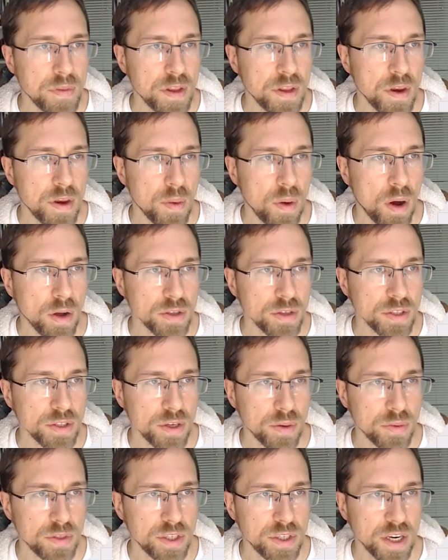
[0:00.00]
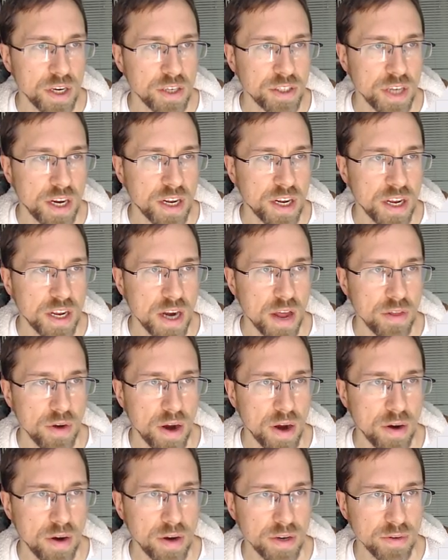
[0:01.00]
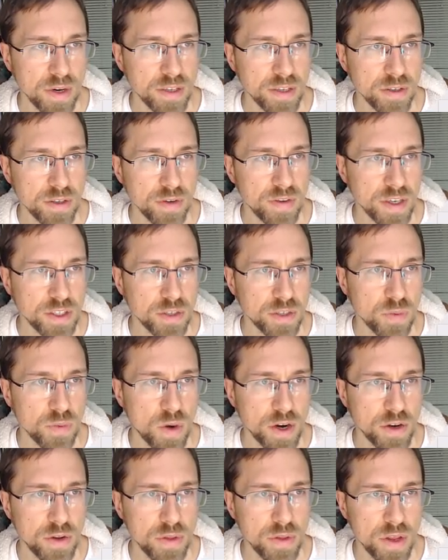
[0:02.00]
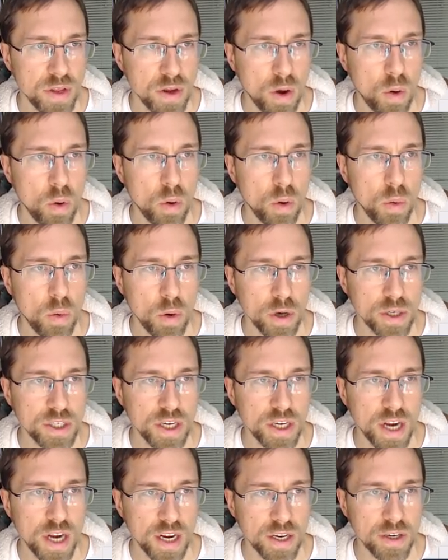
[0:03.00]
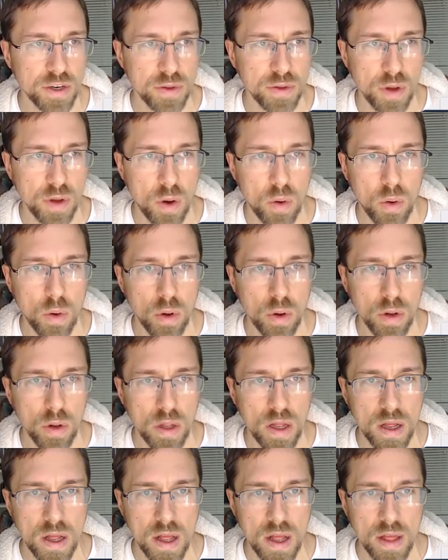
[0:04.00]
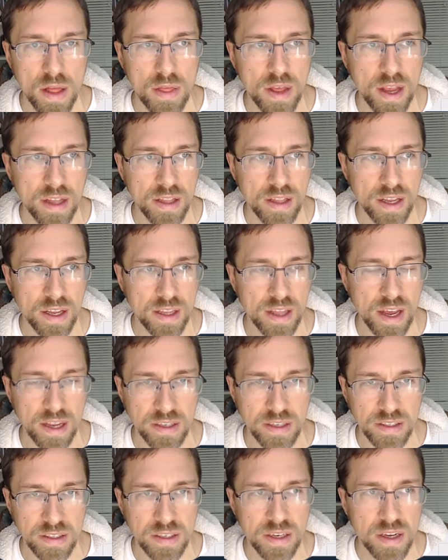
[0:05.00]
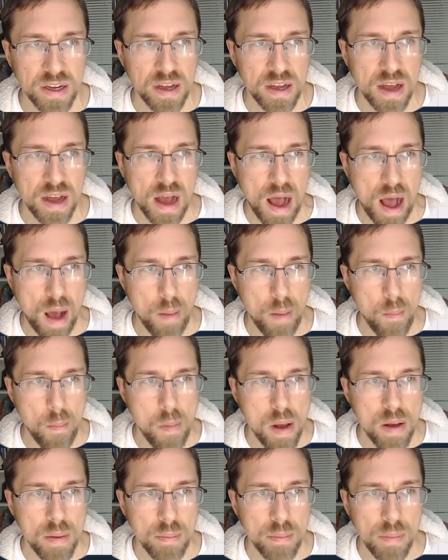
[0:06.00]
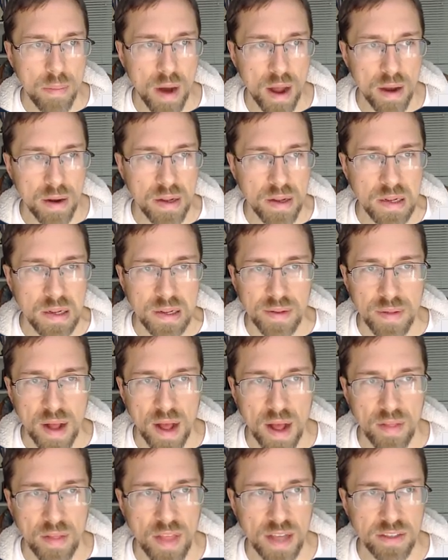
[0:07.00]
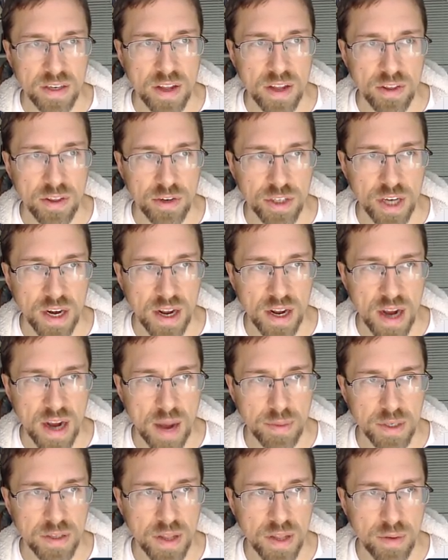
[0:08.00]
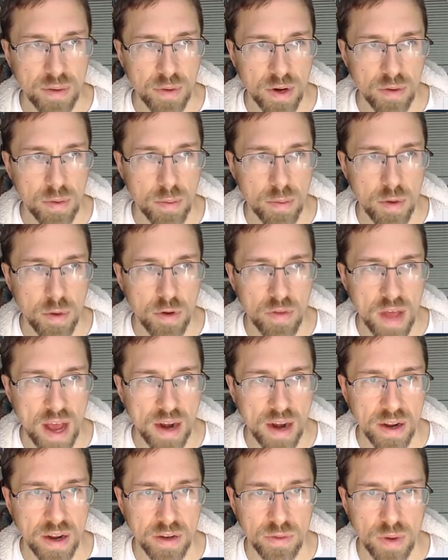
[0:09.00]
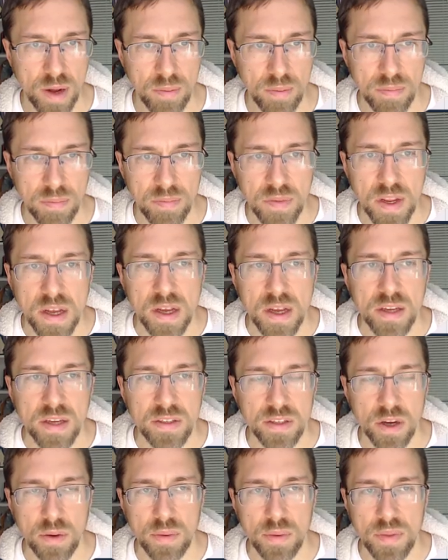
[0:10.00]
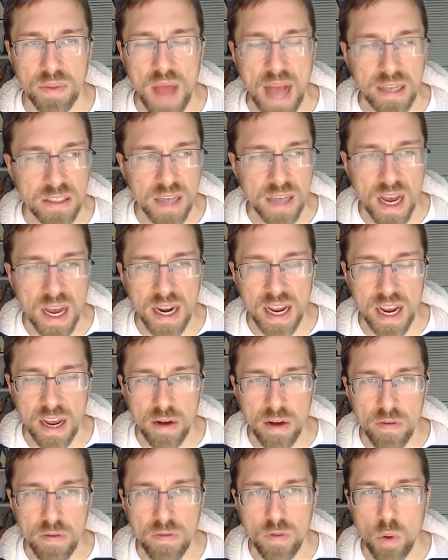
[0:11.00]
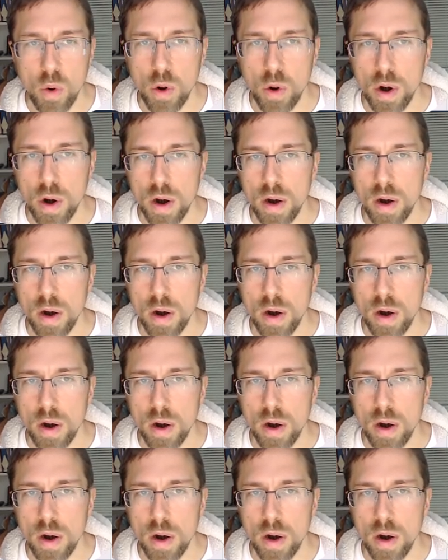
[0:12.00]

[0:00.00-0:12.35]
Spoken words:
also shading in other areas, right? So if I just want to do the whole worksheet, I could do the whole thing like this. But that's another shading option, then we can remove that as well. So that's kind of it for